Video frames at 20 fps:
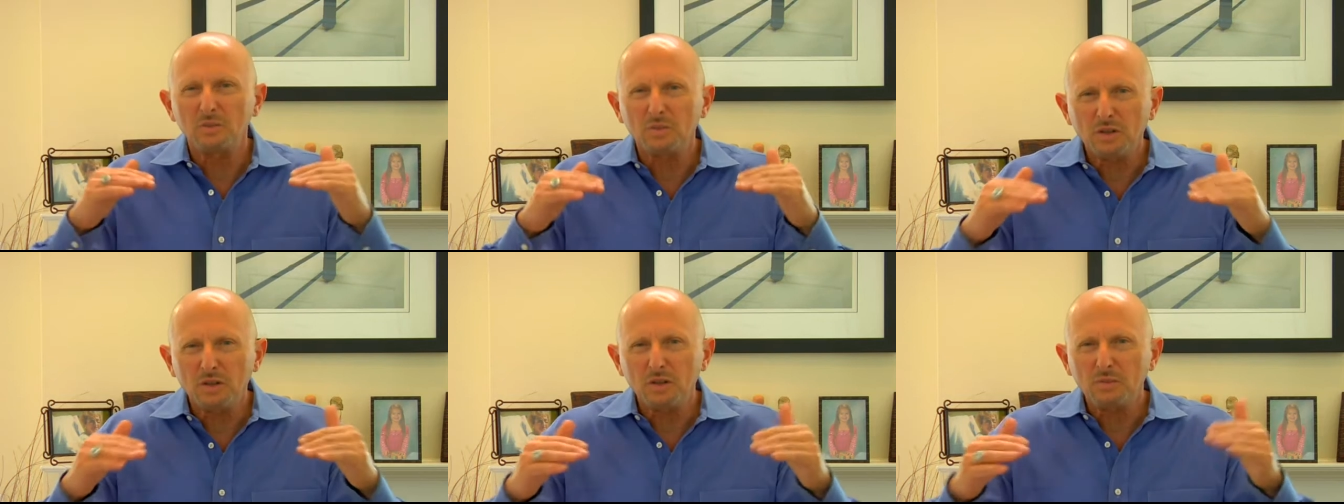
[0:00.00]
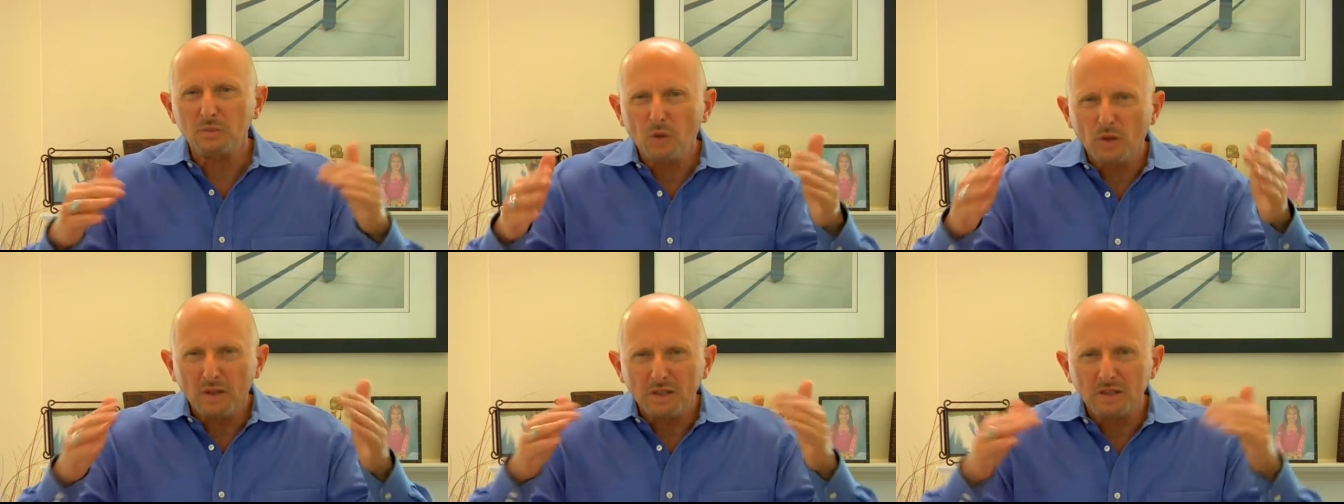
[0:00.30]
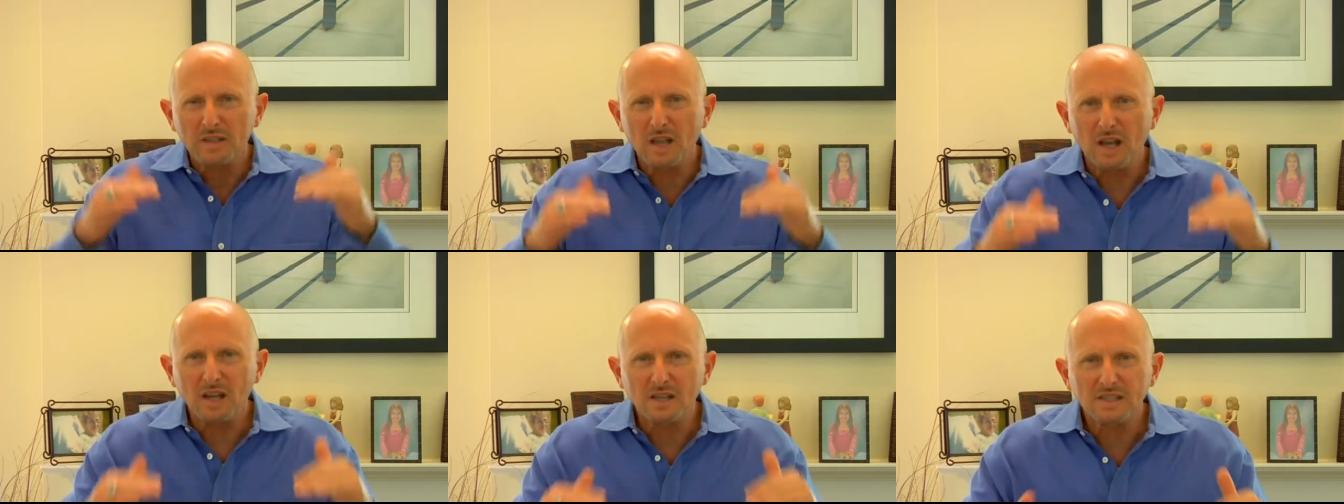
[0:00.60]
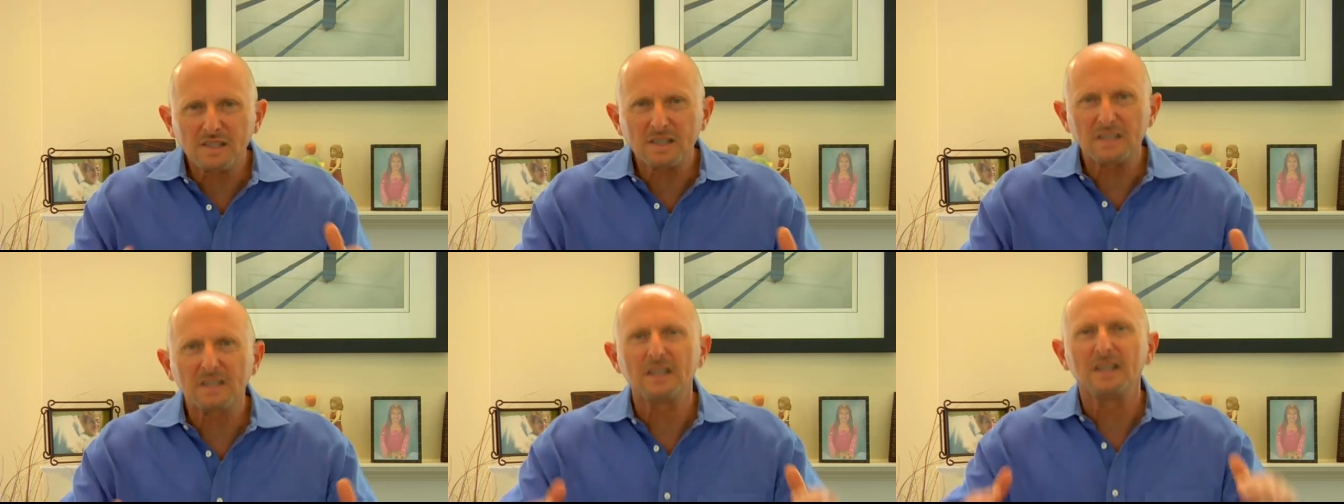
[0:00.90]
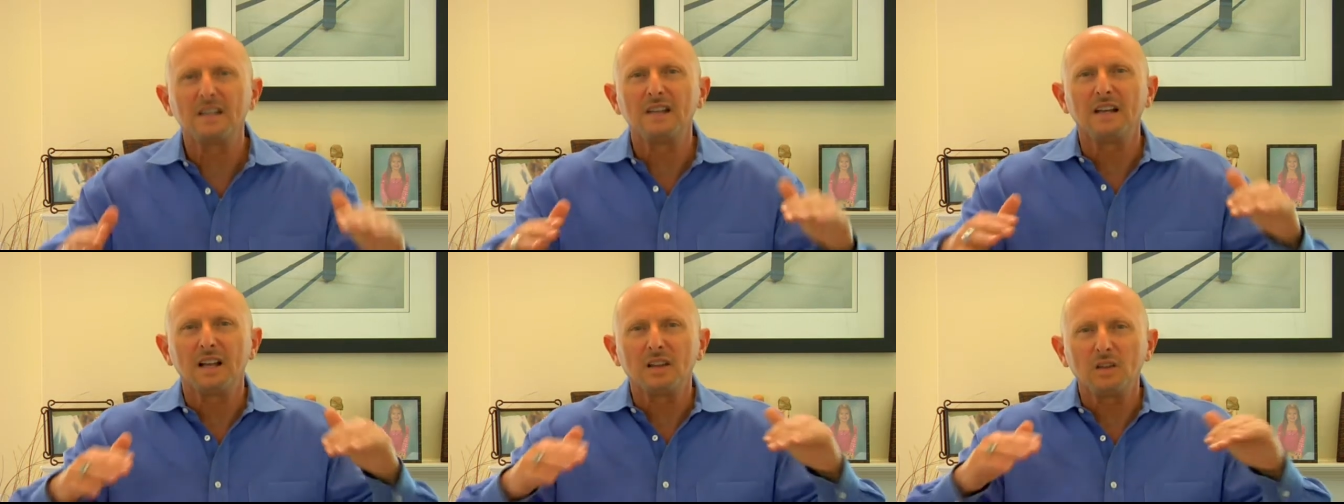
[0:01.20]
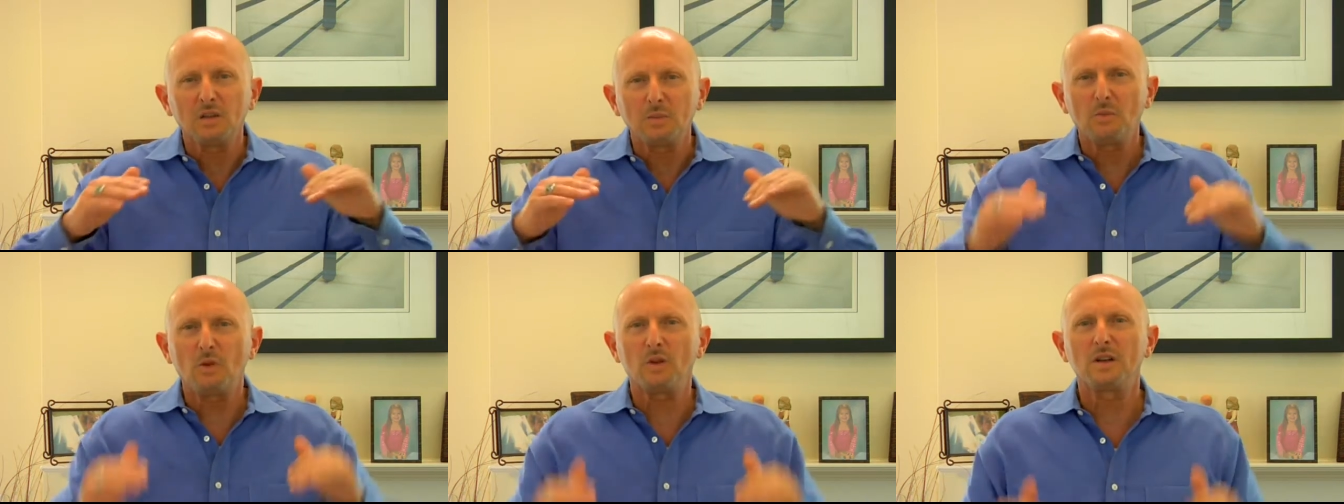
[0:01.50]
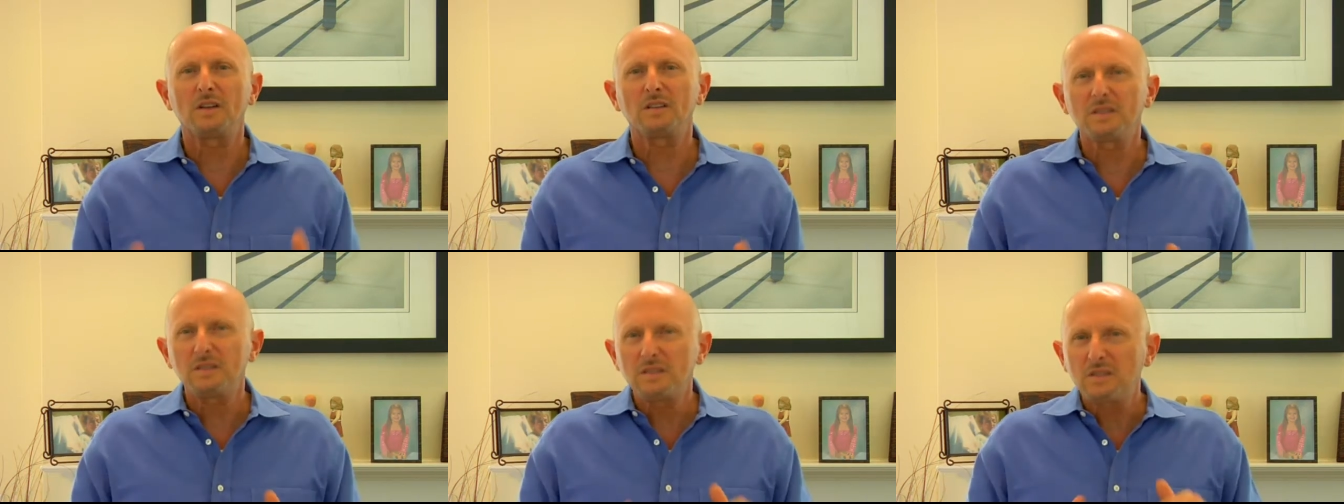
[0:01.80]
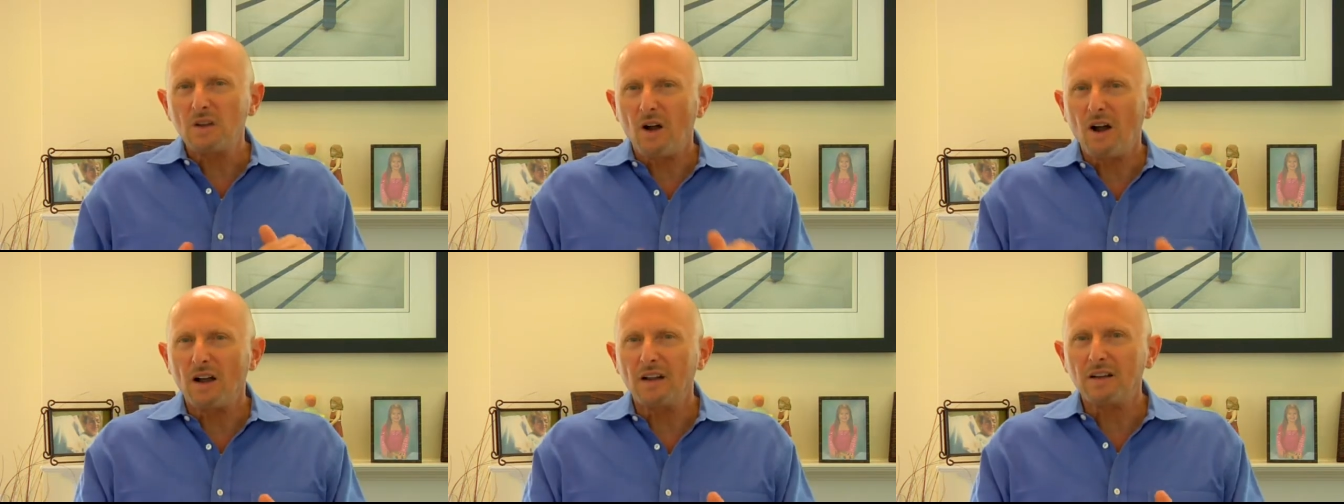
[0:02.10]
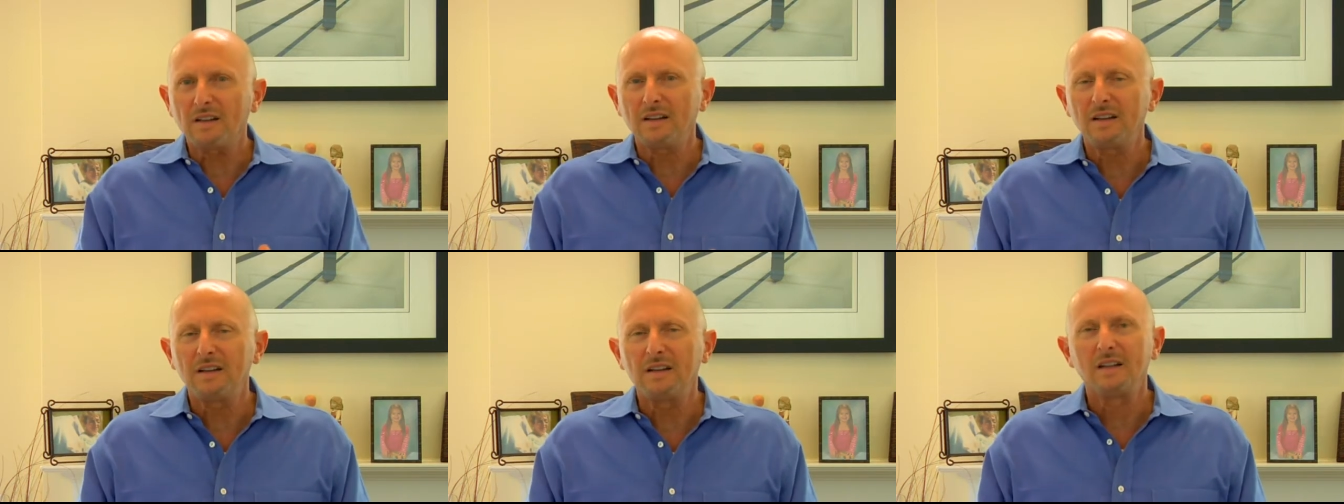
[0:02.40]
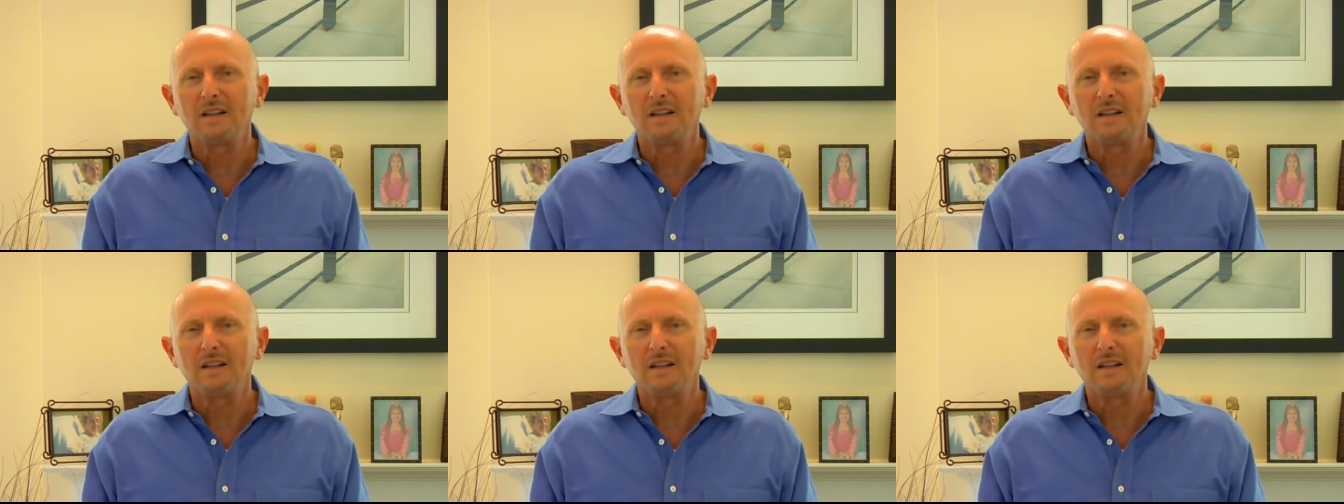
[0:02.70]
little more dusk, a little more darker.